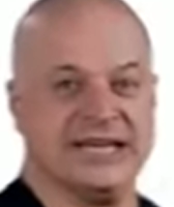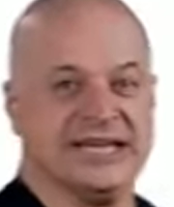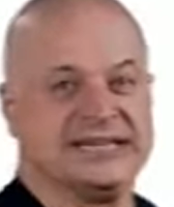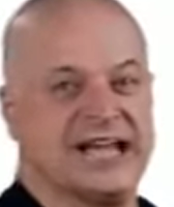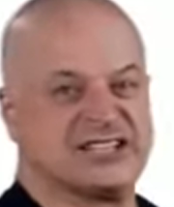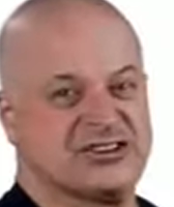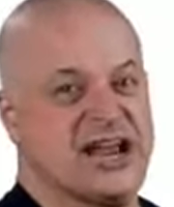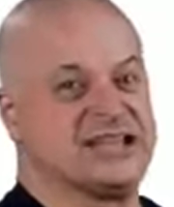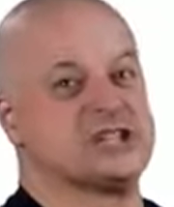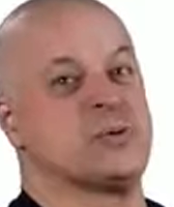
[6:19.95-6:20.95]
That's right.
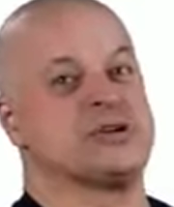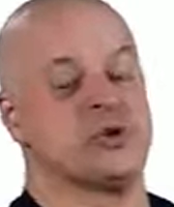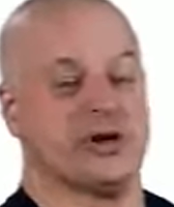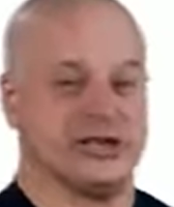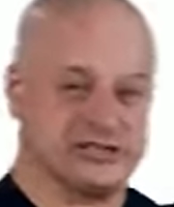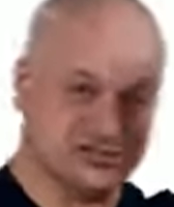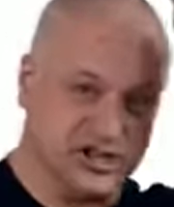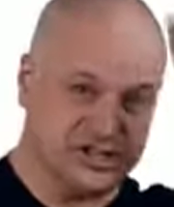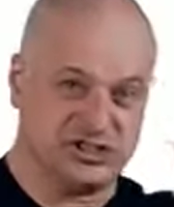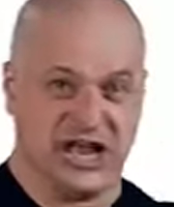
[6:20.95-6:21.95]
That's why toilets
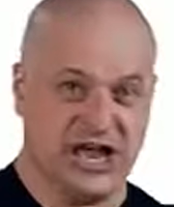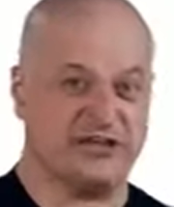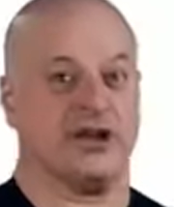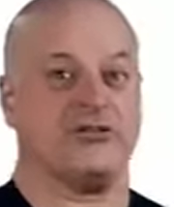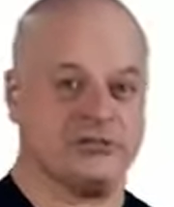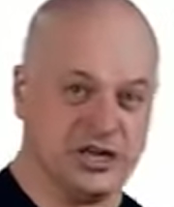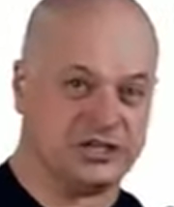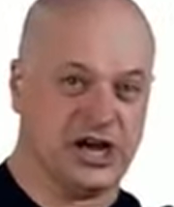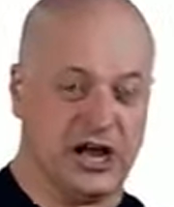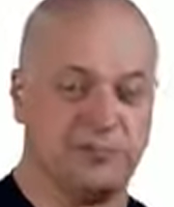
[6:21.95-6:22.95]
flush down. They don't flush
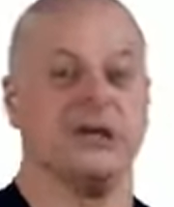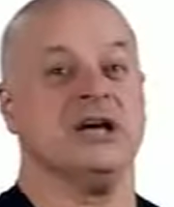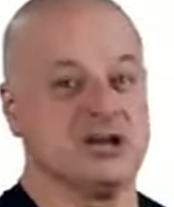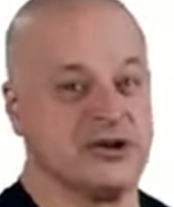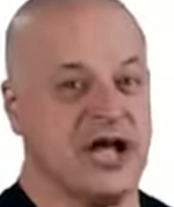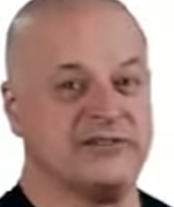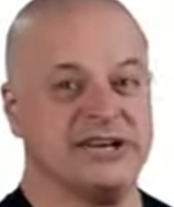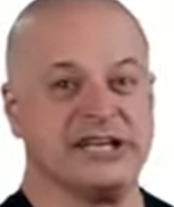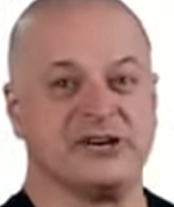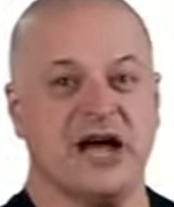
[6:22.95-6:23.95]
up. Gravity.